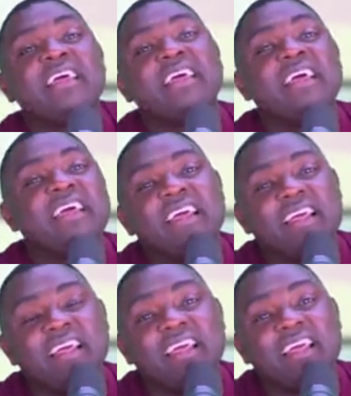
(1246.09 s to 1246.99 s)
ignore the
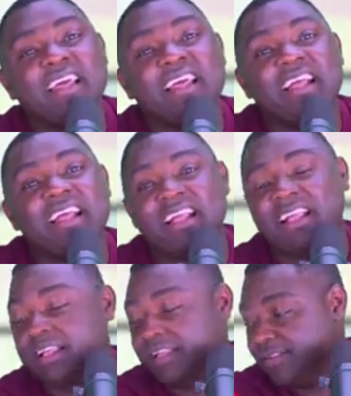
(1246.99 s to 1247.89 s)
views of the
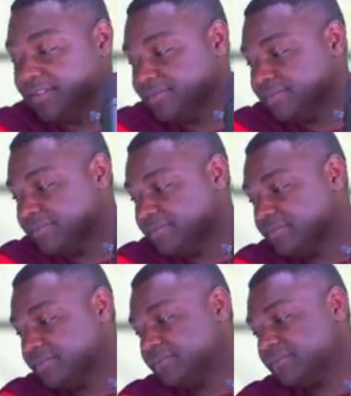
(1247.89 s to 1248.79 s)
inhabitants?
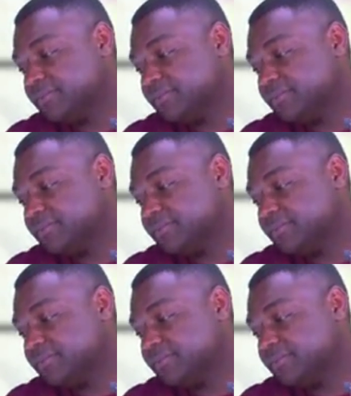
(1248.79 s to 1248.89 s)
Yes.